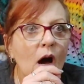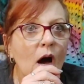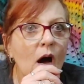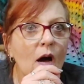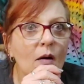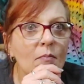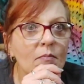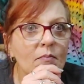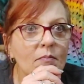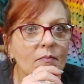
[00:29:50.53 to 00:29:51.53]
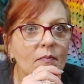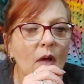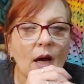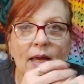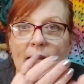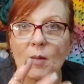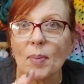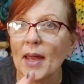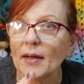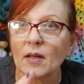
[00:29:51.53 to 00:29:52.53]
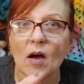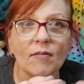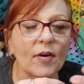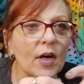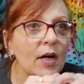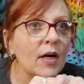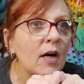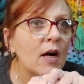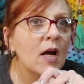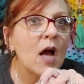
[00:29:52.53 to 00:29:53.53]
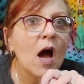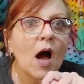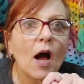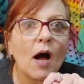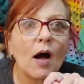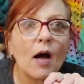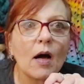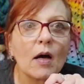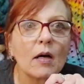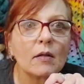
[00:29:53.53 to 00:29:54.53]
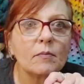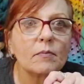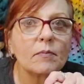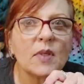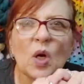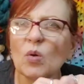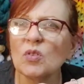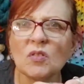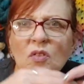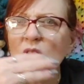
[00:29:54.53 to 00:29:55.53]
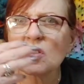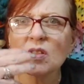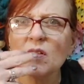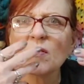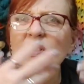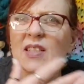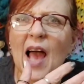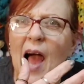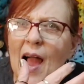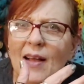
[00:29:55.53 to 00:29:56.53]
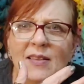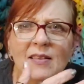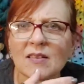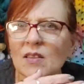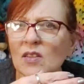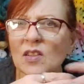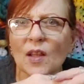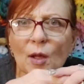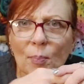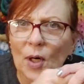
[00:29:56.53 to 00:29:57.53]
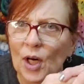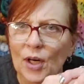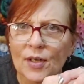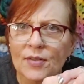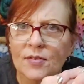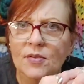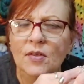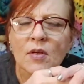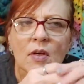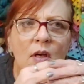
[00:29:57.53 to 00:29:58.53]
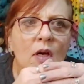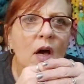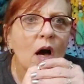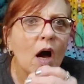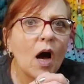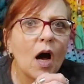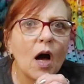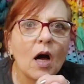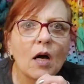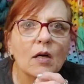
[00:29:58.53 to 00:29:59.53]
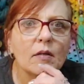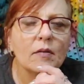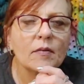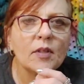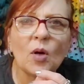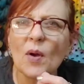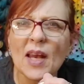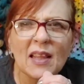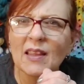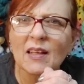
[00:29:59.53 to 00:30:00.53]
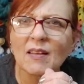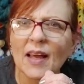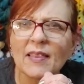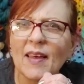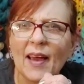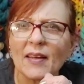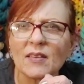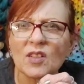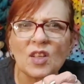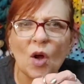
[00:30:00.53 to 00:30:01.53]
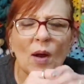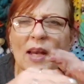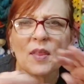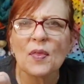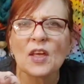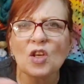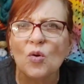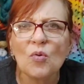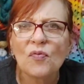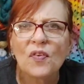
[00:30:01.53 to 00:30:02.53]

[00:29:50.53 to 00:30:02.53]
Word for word: Um, a heating pad cover, uh, you know, just socks, slippers, uh, you know, anything like that. You know, anything you